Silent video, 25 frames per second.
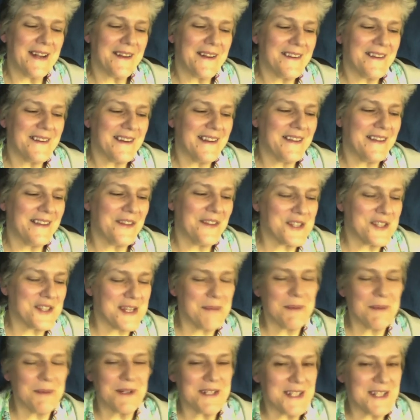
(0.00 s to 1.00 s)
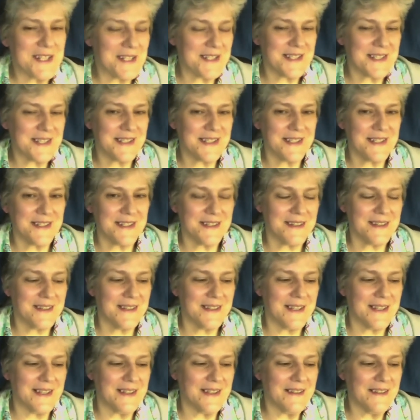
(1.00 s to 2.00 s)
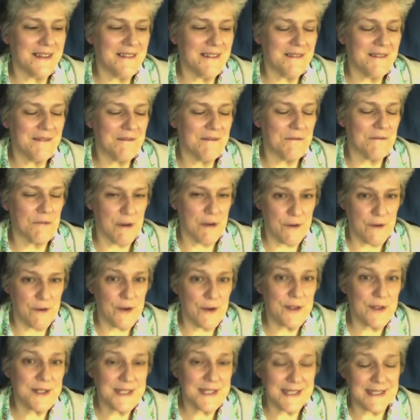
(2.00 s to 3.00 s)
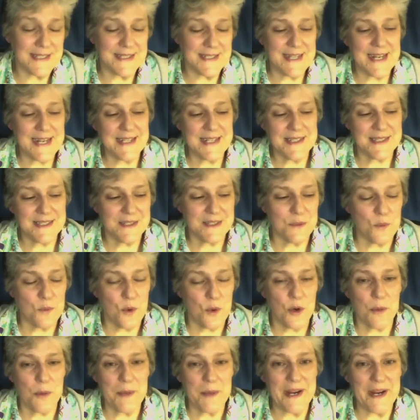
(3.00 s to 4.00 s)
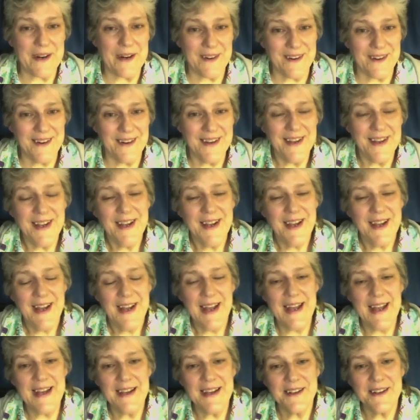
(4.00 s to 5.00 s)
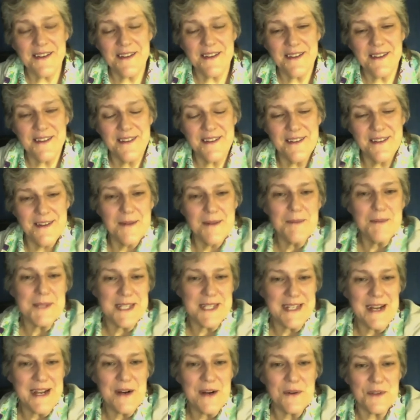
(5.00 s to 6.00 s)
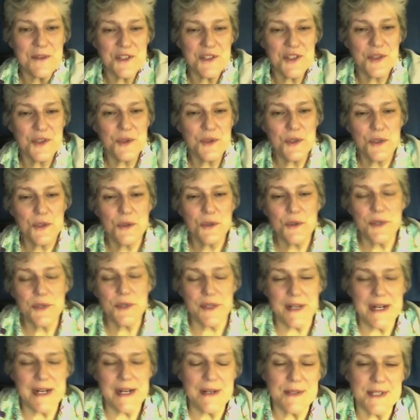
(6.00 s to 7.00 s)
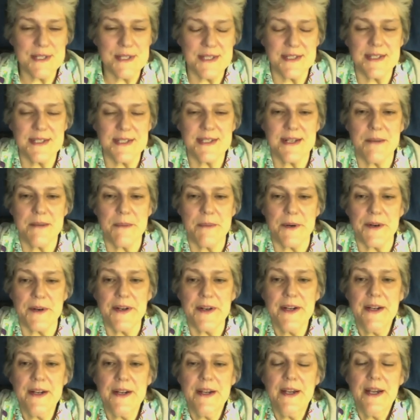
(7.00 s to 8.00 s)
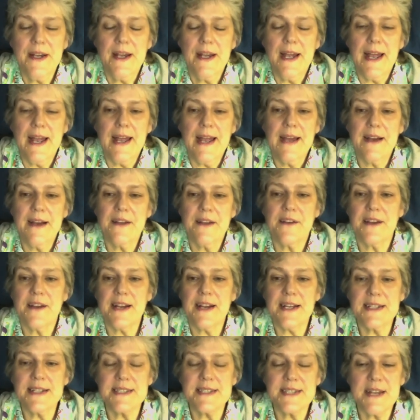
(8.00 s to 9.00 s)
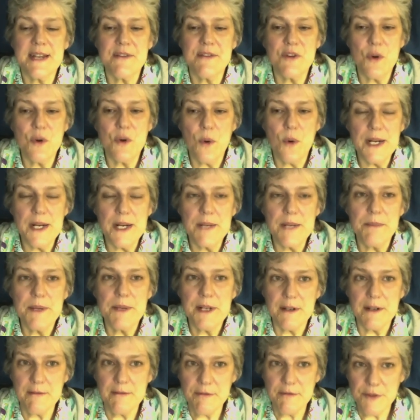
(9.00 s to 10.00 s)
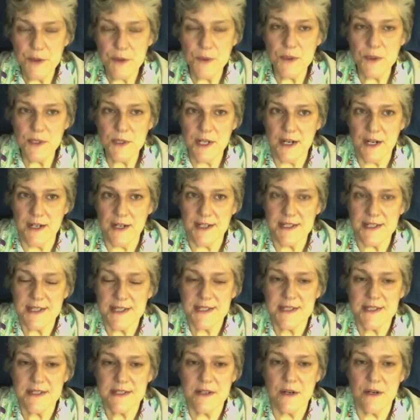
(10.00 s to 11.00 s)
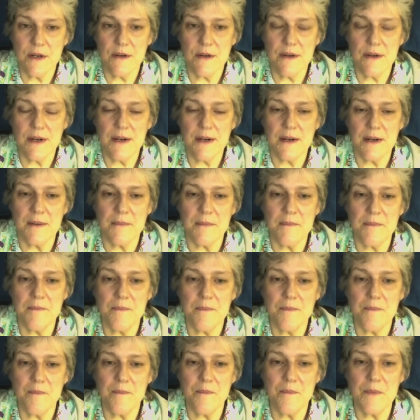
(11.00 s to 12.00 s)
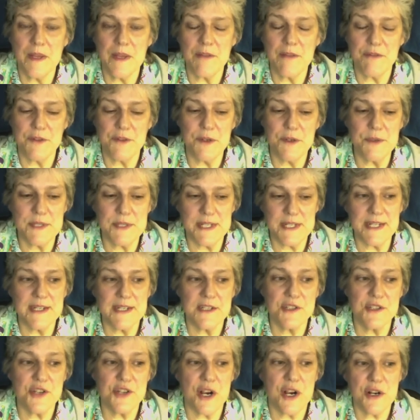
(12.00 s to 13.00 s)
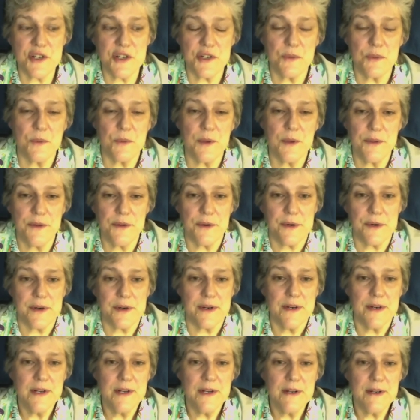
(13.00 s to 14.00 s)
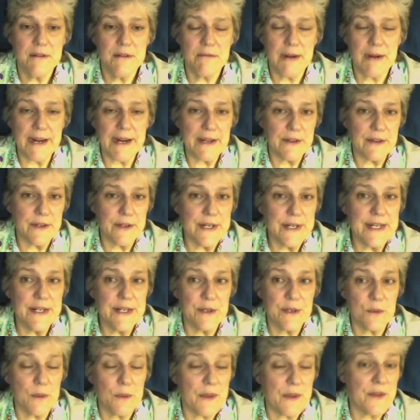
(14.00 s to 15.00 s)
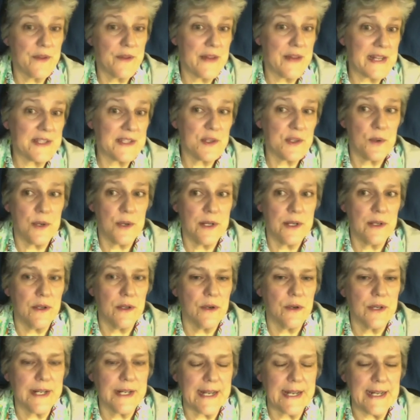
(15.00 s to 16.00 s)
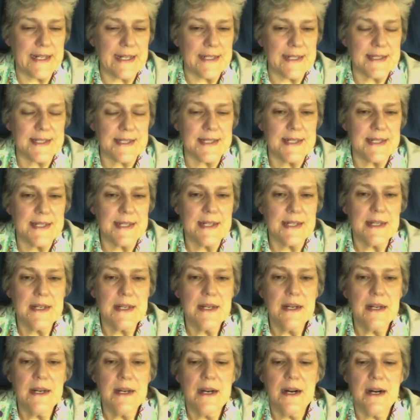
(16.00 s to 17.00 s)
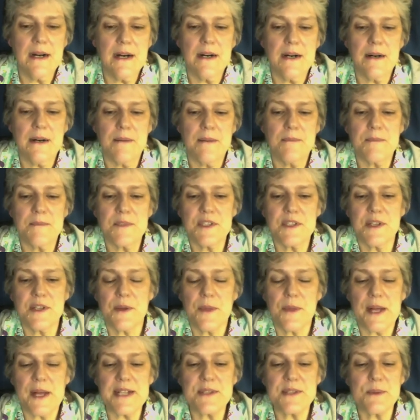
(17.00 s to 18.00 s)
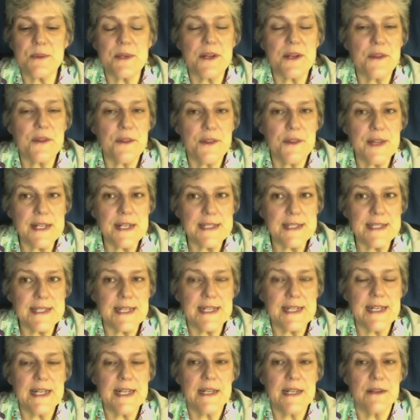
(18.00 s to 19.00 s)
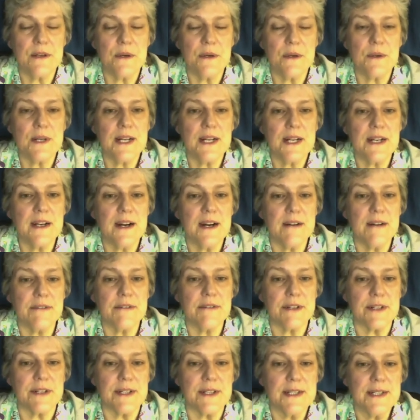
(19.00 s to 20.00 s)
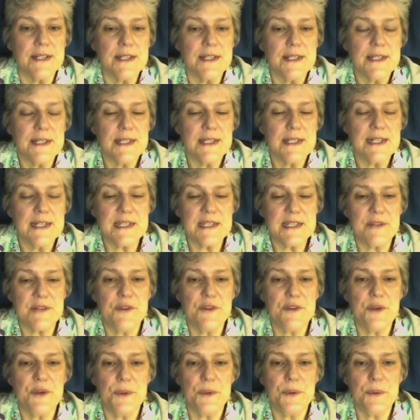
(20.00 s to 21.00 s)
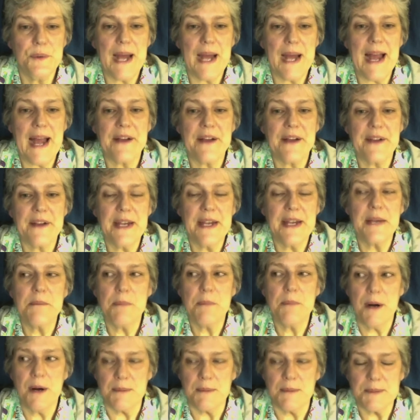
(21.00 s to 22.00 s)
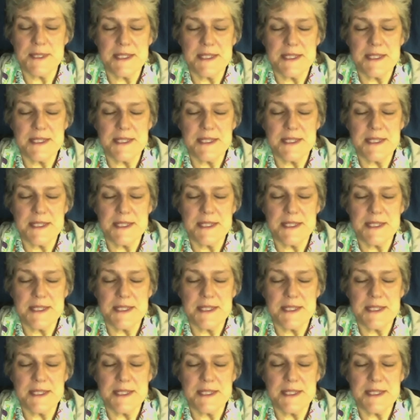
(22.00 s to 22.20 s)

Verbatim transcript: in the summer, it does the, the reverse. It takes the warm air and dumps it out to cool your house in the summer. And it can save quite a bit on fuel costs um, if used in conjunction with your regular heater, whether that's oil or gas. Um, so that's one of the things that a heat loan can cover is if you add heat pumps